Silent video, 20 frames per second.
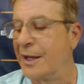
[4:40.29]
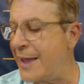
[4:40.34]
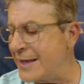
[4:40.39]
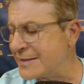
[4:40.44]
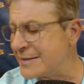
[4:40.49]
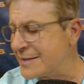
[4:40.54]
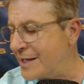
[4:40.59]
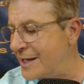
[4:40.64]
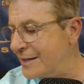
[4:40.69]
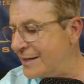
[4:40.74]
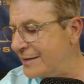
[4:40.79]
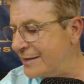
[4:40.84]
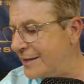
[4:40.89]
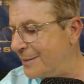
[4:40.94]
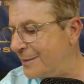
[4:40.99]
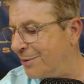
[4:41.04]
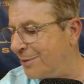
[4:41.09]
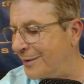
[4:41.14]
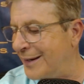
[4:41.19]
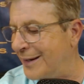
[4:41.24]
Last night
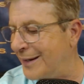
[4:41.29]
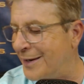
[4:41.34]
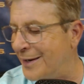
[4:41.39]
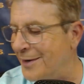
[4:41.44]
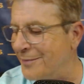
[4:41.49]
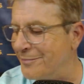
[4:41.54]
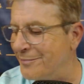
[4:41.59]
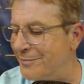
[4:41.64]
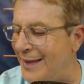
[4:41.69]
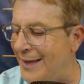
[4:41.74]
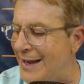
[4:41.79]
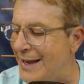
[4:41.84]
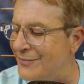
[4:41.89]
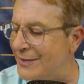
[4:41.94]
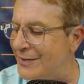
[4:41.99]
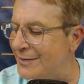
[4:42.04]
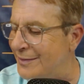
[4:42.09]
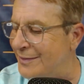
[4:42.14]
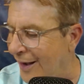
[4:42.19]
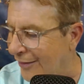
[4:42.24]
they bring up
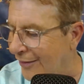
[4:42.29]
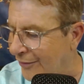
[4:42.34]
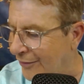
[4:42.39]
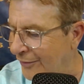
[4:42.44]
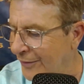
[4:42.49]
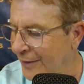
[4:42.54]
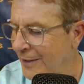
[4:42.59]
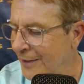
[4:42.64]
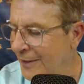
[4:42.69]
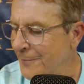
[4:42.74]
David Dahl